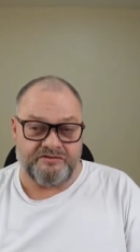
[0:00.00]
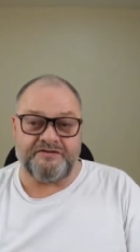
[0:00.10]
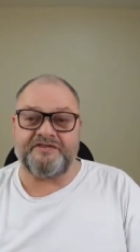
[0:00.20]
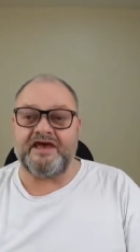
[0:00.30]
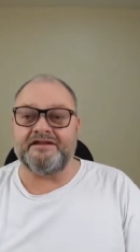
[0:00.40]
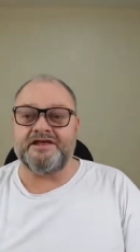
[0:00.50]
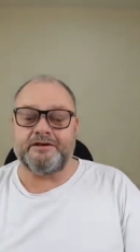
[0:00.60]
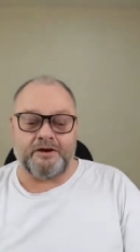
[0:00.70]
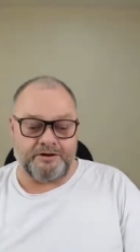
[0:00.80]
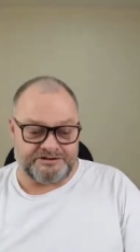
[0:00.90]
The thing
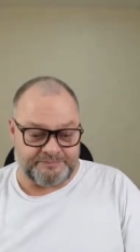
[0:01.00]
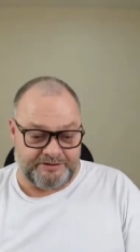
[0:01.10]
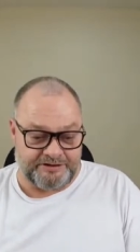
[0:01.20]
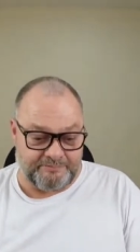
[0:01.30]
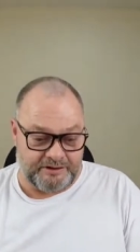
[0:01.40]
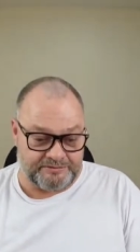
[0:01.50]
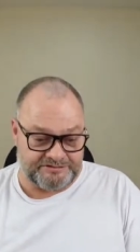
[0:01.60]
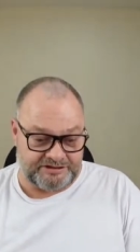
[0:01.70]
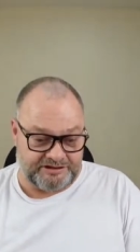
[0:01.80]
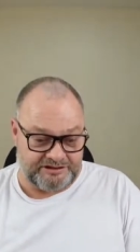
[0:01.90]
that irks me the
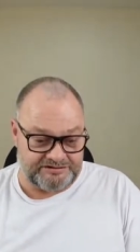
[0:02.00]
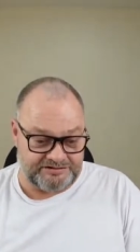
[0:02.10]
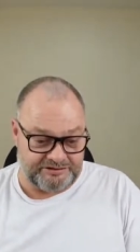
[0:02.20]
most is,